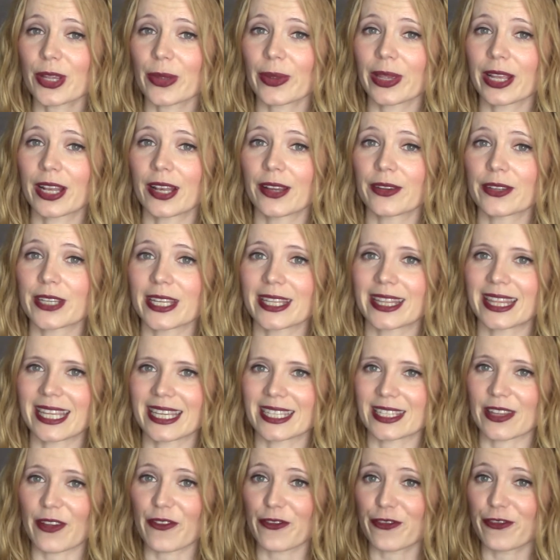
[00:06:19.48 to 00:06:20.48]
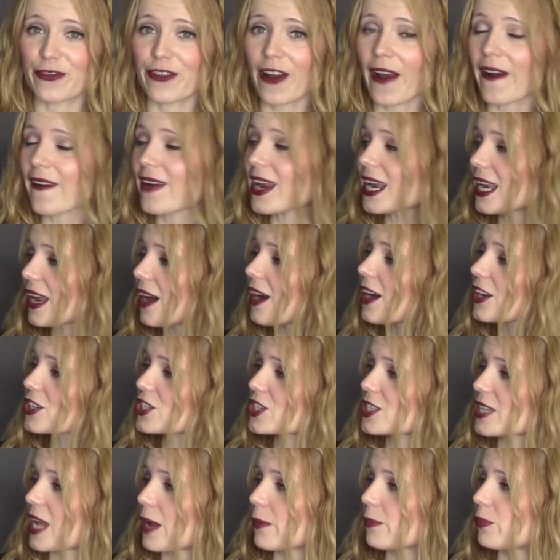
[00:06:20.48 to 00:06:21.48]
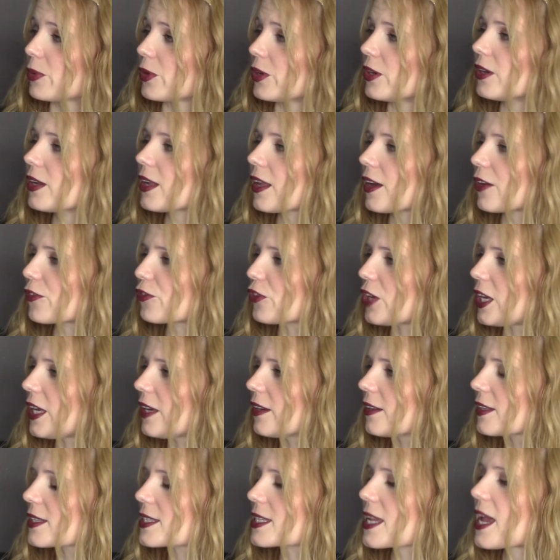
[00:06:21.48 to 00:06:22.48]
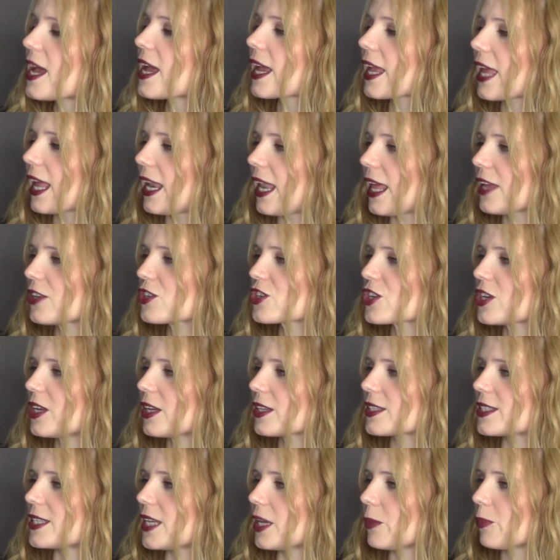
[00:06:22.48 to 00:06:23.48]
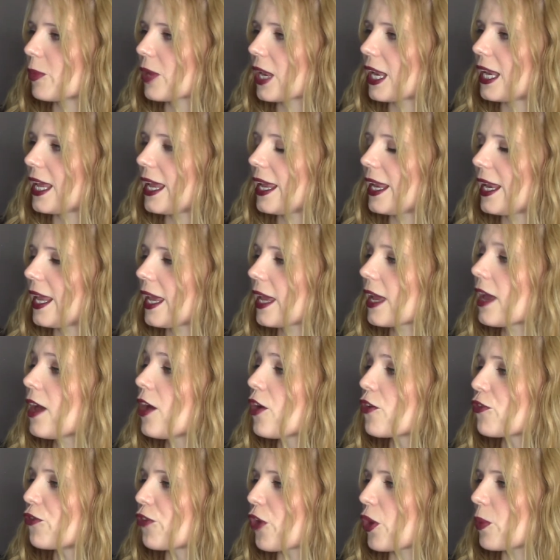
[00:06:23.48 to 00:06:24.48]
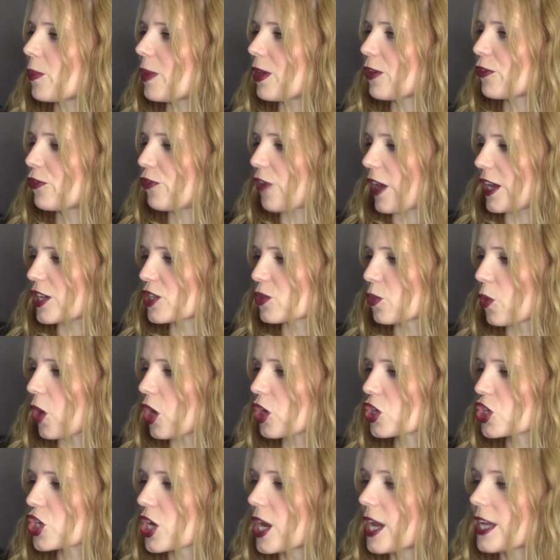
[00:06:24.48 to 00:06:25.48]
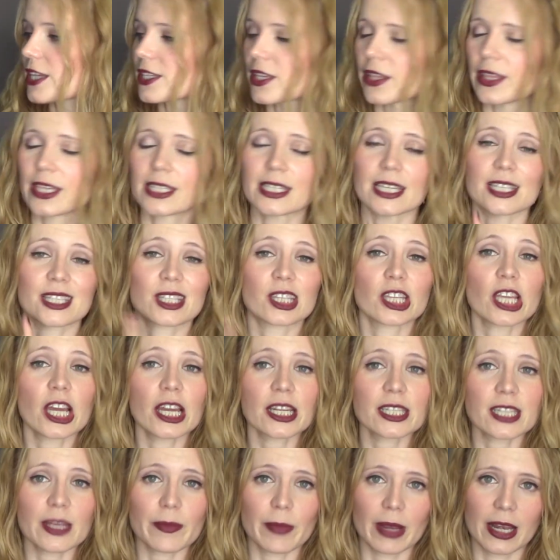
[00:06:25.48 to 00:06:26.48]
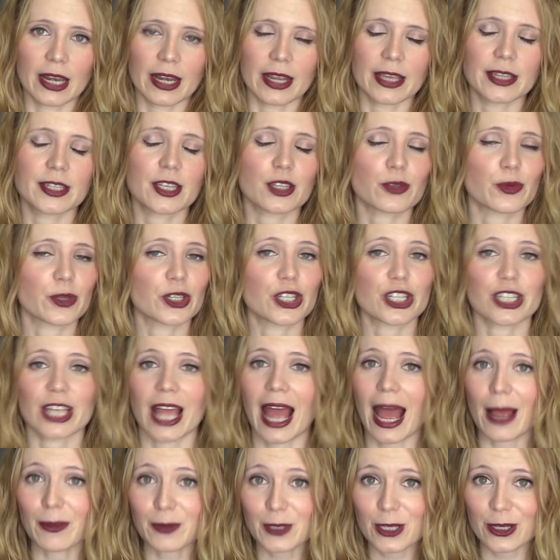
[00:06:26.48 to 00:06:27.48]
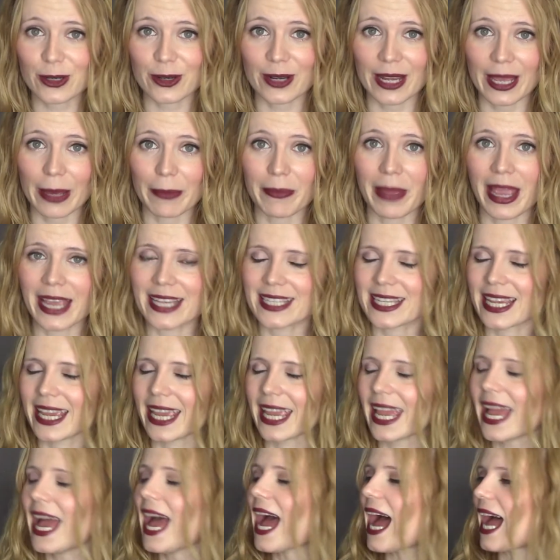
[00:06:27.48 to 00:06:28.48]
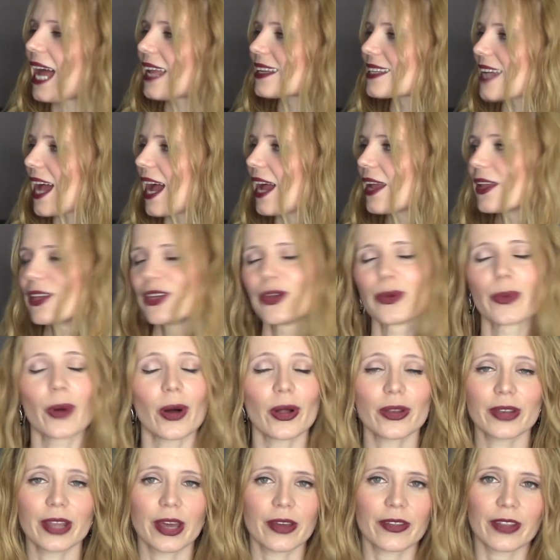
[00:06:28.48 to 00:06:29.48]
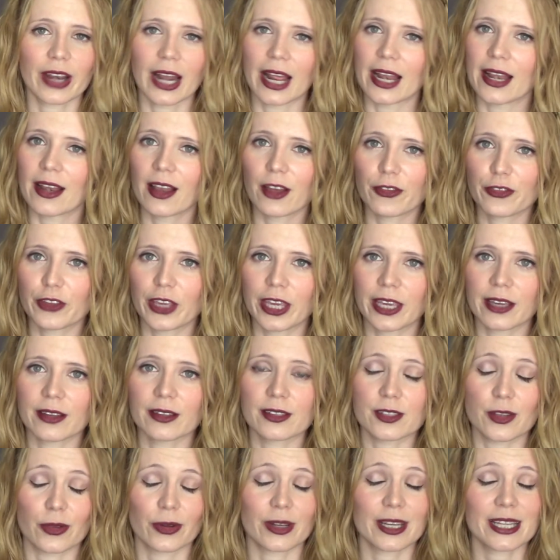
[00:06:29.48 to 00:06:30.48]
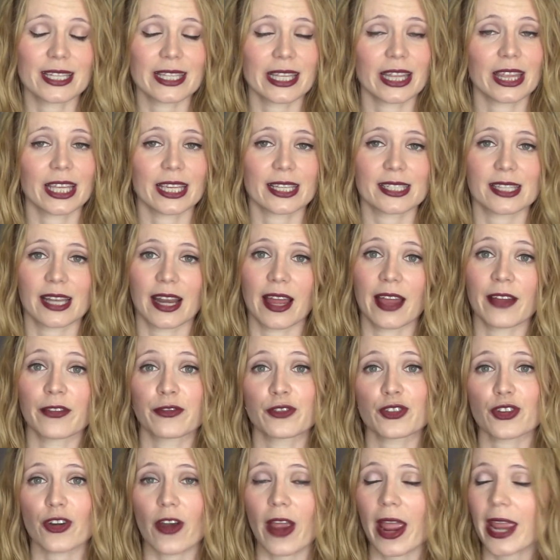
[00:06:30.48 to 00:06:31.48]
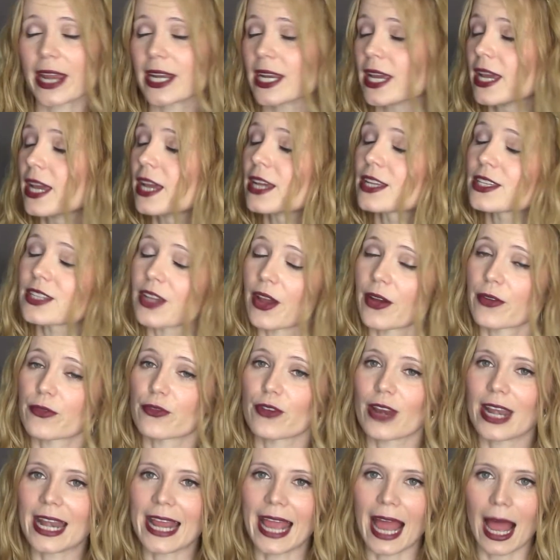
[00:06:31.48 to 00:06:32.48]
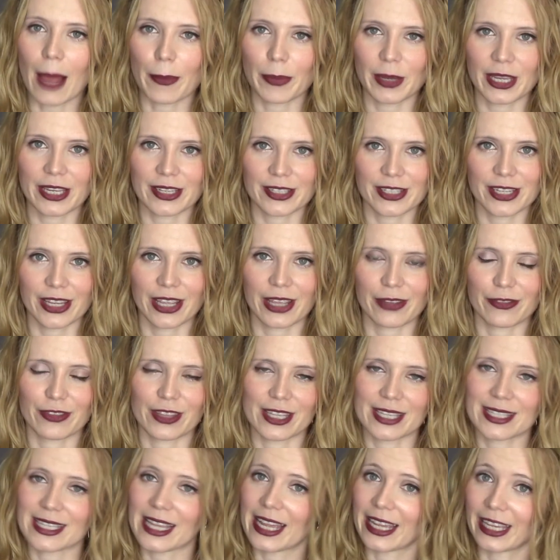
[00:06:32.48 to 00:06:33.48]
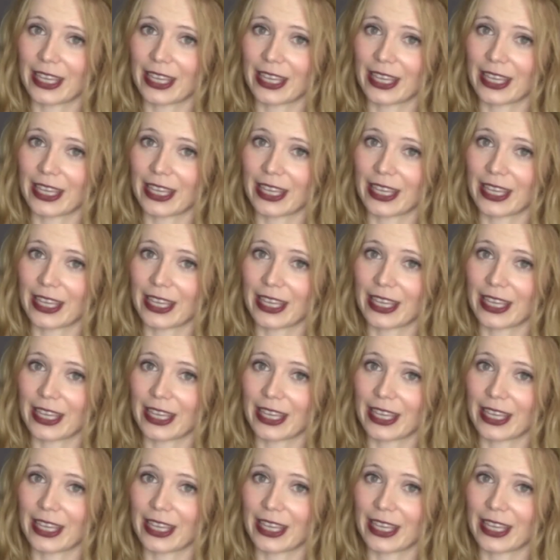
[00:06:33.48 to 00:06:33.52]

included this very large sample of Kiehl's Calendula Deep Cleaning foaming face wash. So this is 30 milliliters, which is absolutely amazing. And I, you all know that I love Kiehl's, or at least the things that I have tried. So I'm really happy to give this a